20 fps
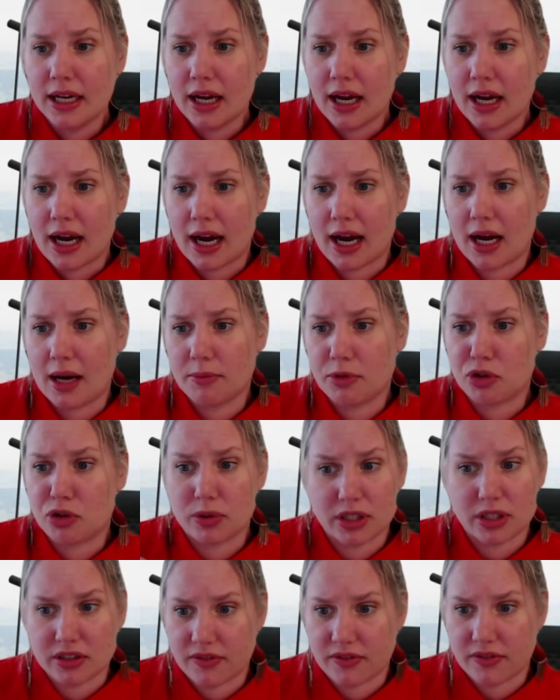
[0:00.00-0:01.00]

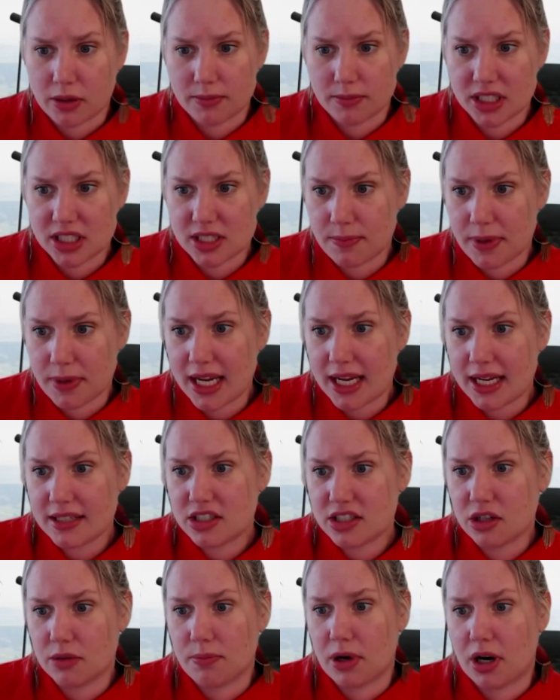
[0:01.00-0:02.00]
career development space.
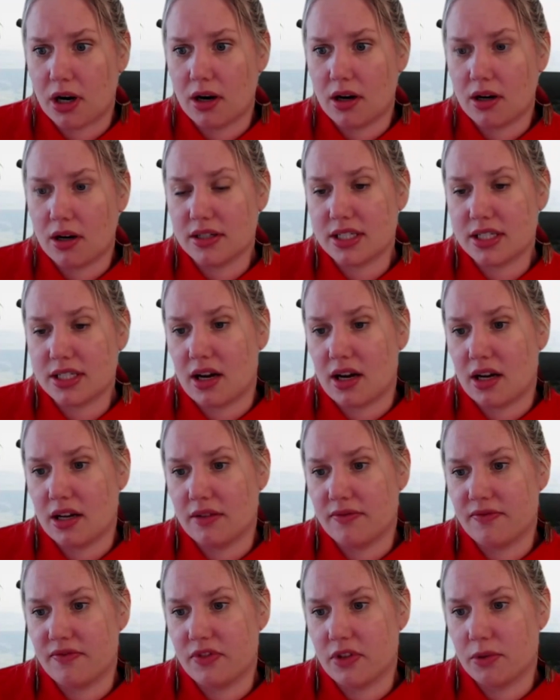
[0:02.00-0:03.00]
You're part
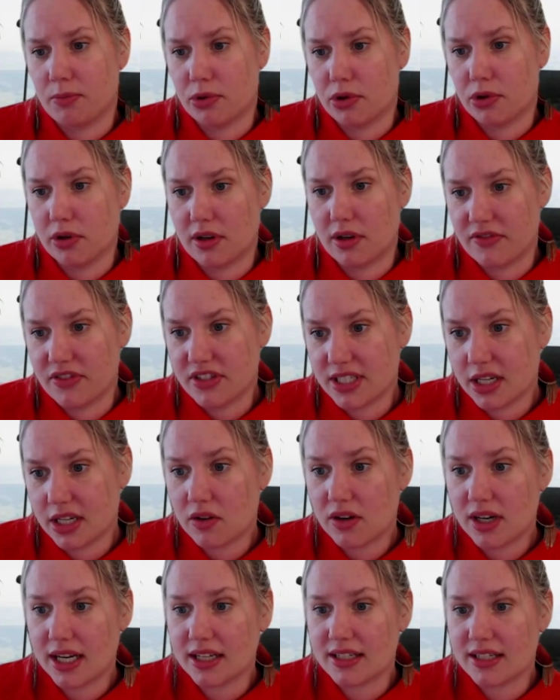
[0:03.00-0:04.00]
of the board of
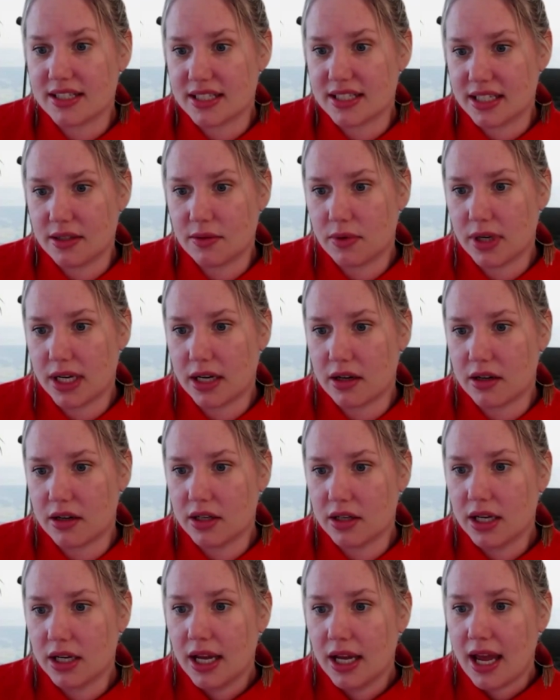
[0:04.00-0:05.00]
CERIC, CWIL,